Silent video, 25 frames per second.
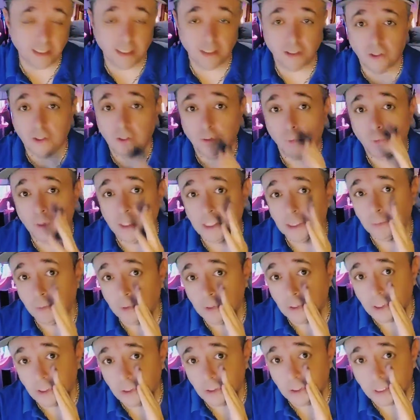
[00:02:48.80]
whispers in her
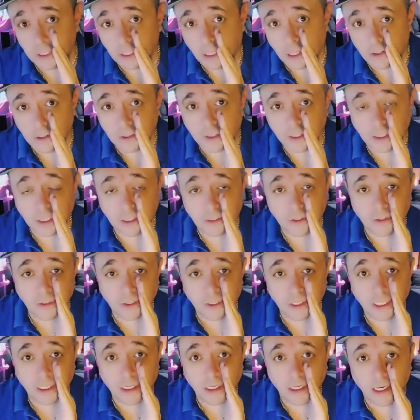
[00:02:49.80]
other sister's
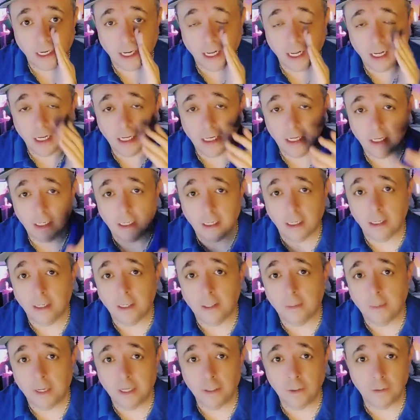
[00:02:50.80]
ear, and I knew
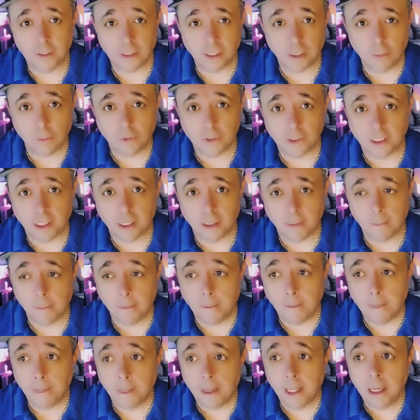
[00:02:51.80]
something was up.
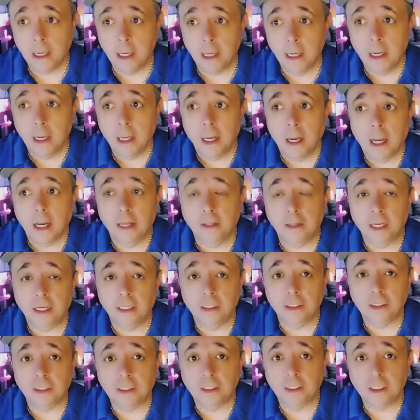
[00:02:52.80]
And then
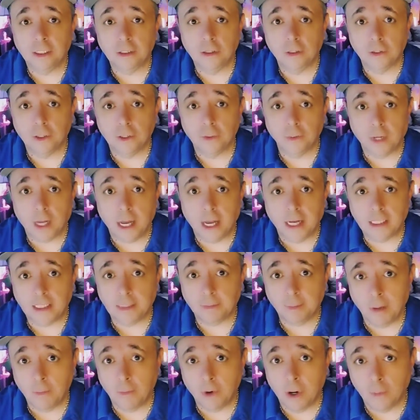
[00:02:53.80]
she goes, "Well, ask my mom
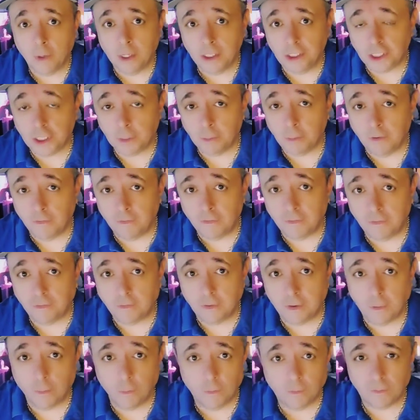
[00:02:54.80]
why she moved from
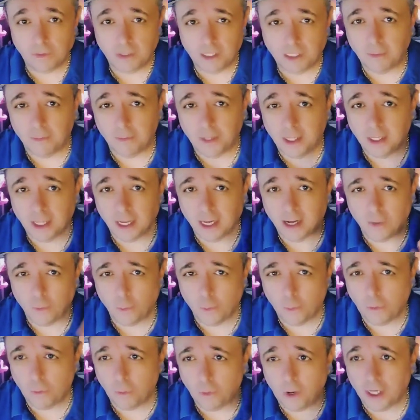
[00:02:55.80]
something like
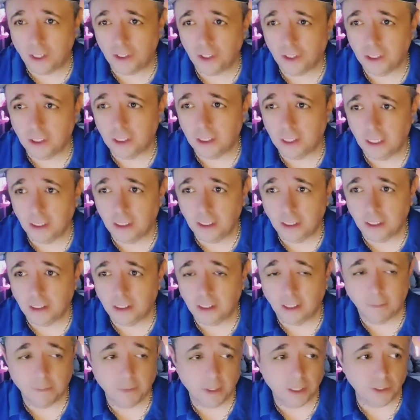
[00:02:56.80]
Washington to something
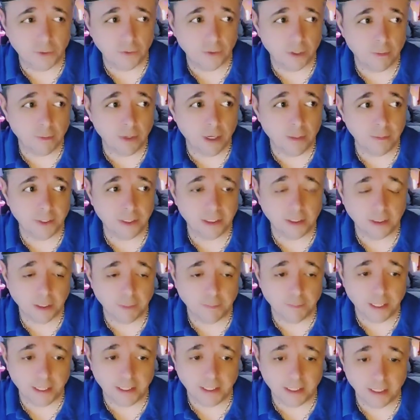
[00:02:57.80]
else." When the mom
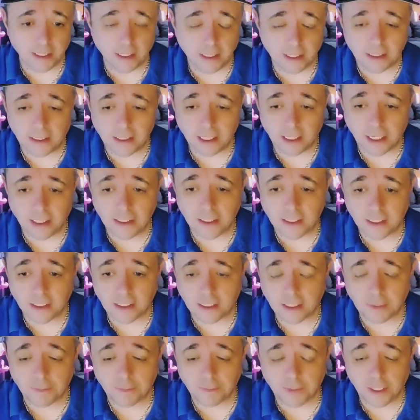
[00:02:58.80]
basically said, "I just
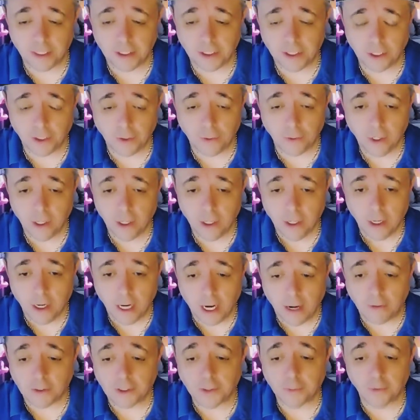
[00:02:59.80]
explained to you, I was
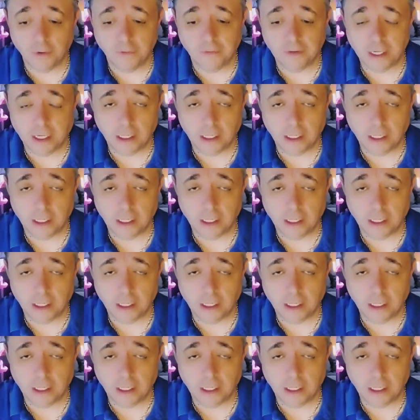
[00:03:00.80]
moving a lot